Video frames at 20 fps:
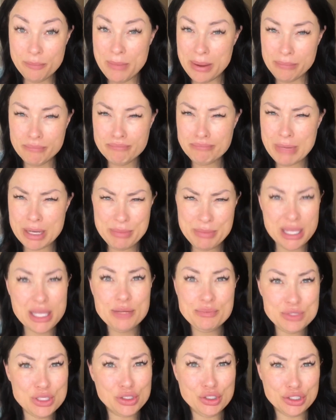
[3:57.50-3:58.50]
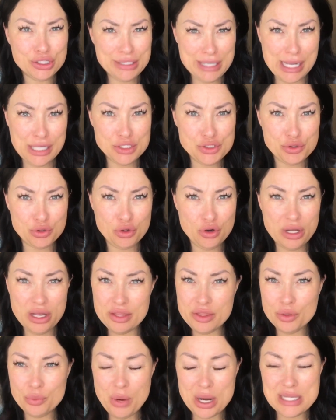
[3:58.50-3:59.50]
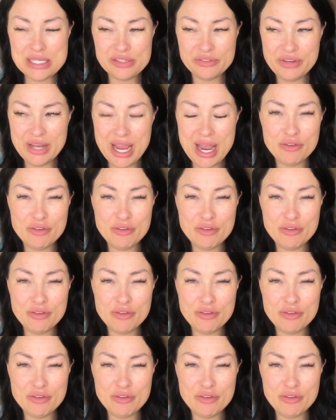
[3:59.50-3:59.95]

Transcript: my makeup to look natural. Otherwise, if I have